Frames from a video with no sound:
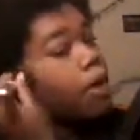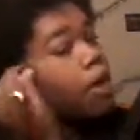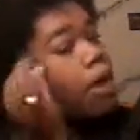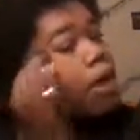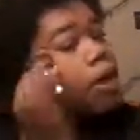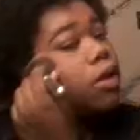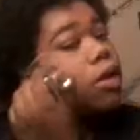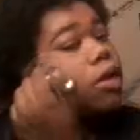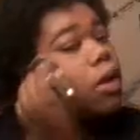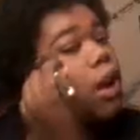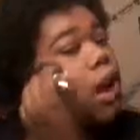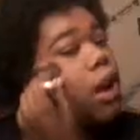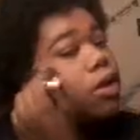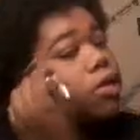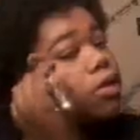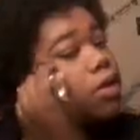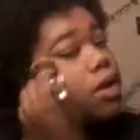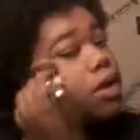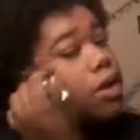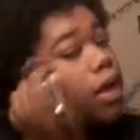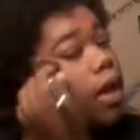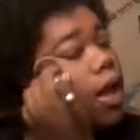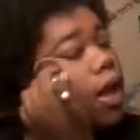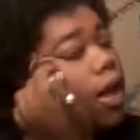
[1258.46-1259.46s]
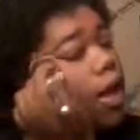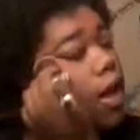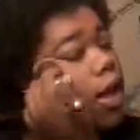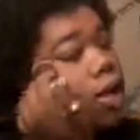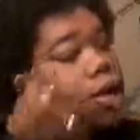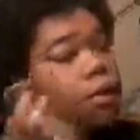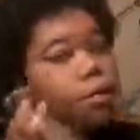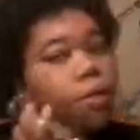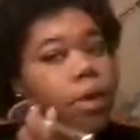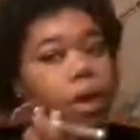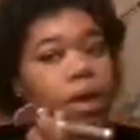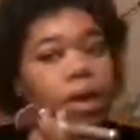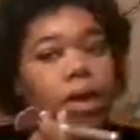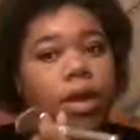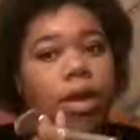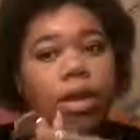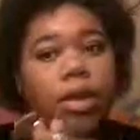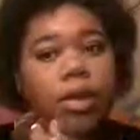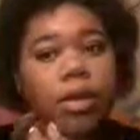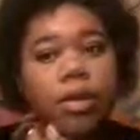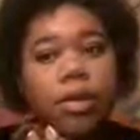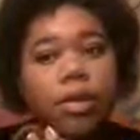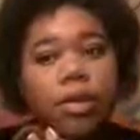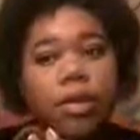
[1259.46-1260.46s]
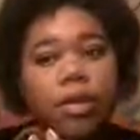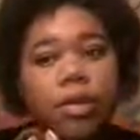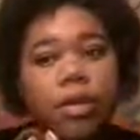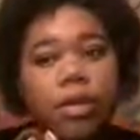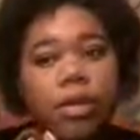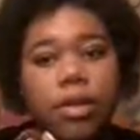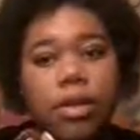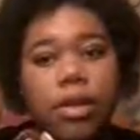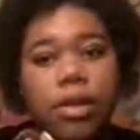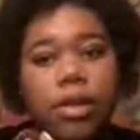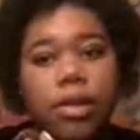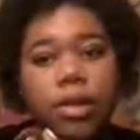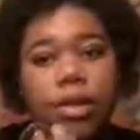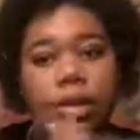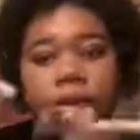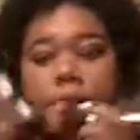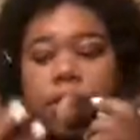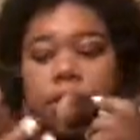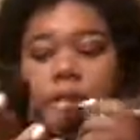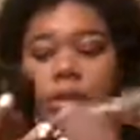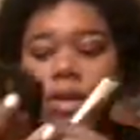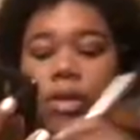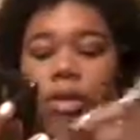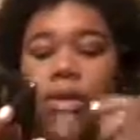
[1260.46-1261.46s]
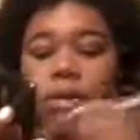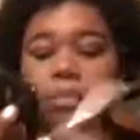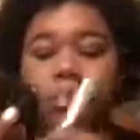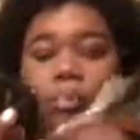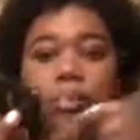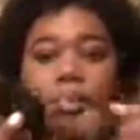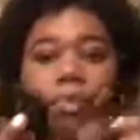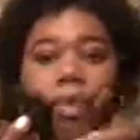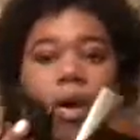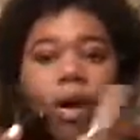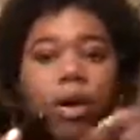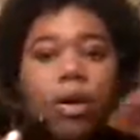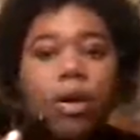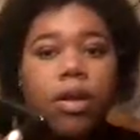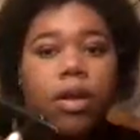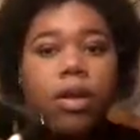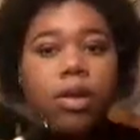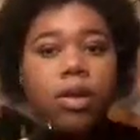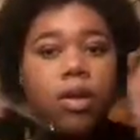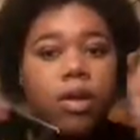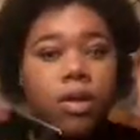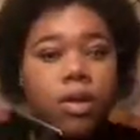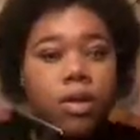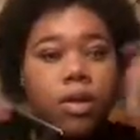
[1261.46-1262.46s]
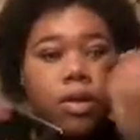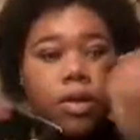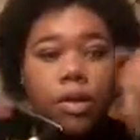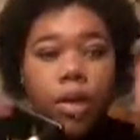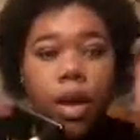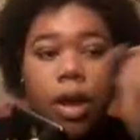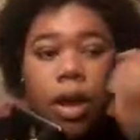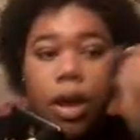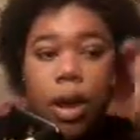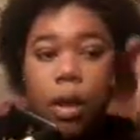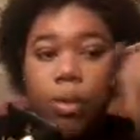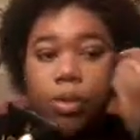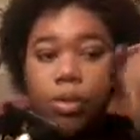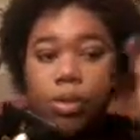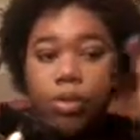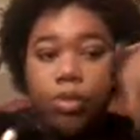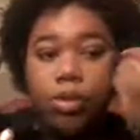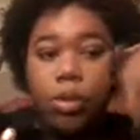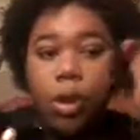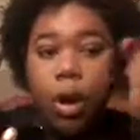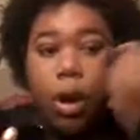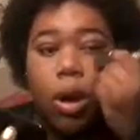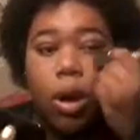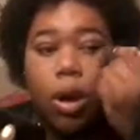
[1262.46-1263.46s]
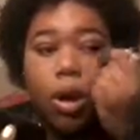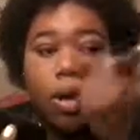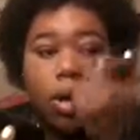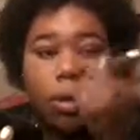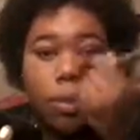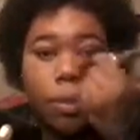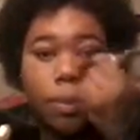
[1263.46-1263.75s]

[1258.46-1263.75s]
And you can also tell that I like this product because look at this. This product is literally like almost gone.